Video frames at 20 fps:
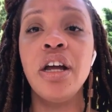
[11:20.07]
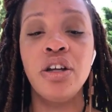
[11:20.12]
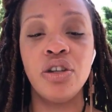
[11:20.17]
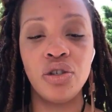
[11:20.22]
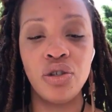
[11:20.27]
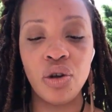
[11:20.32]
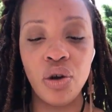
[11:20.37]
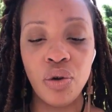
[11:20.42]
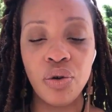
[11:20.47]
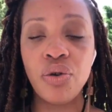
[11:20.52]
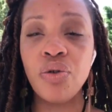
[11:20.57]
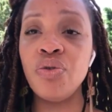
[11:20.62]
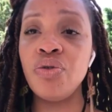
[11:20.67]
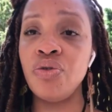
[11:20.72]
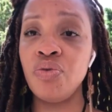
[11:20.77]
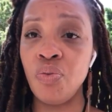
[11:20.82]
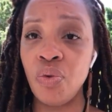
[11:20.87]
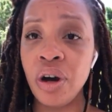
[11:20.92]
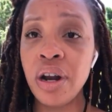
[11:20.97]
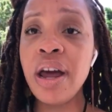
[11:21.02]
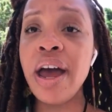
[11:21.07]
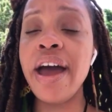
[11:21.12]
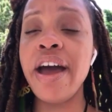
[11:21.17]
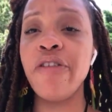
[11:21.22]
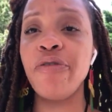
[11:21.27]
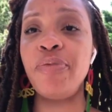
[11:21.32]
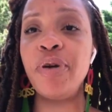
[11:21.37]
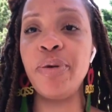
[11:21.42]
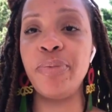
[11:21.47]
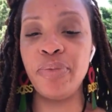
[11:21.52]
So you want to
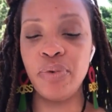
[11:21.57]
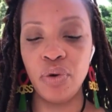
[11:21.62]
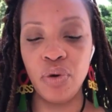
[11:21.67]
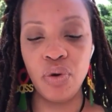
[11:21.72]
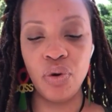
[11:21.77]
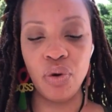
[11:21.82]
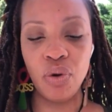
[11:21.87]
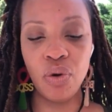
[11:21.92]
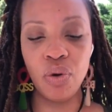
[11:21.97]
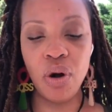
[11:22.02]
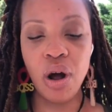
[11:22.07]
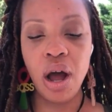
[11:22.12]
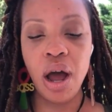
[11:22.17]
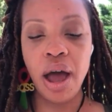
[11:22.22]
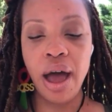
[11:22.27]
have people who